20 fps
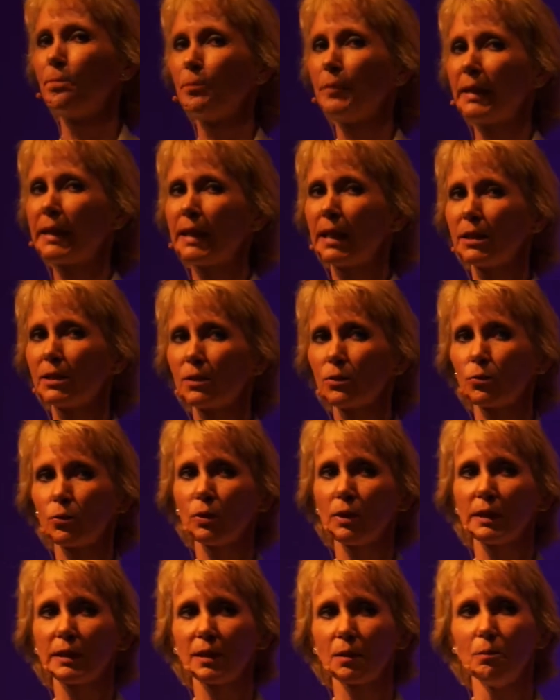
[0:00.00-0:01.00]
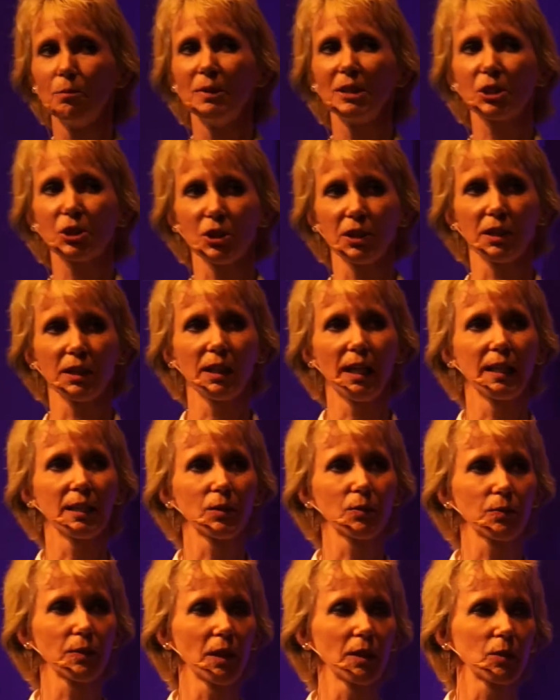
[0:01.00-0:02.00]
because it really is a mission
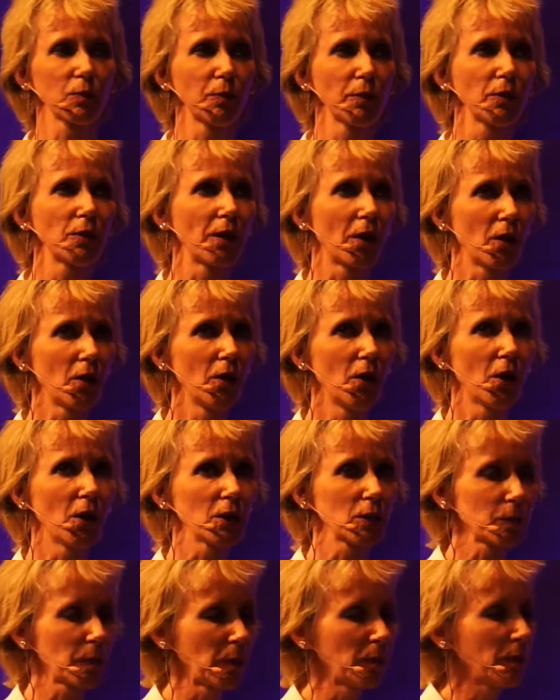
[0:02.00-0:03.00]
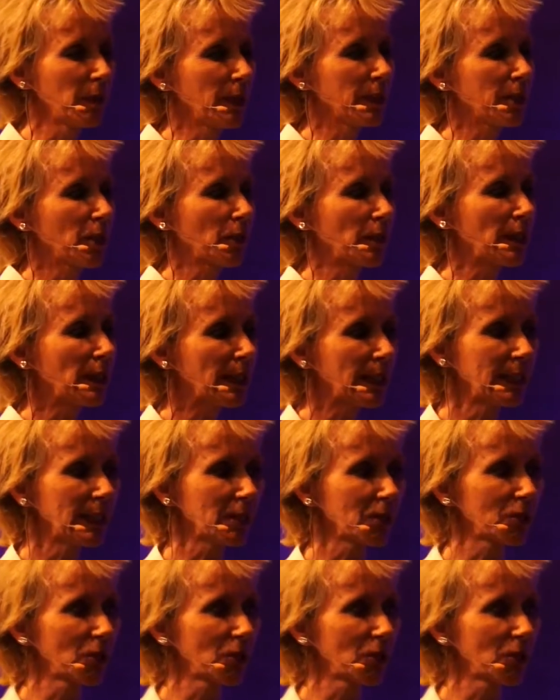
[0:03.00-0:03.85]
God's put on our hearts. But I'm going to let Tonilee get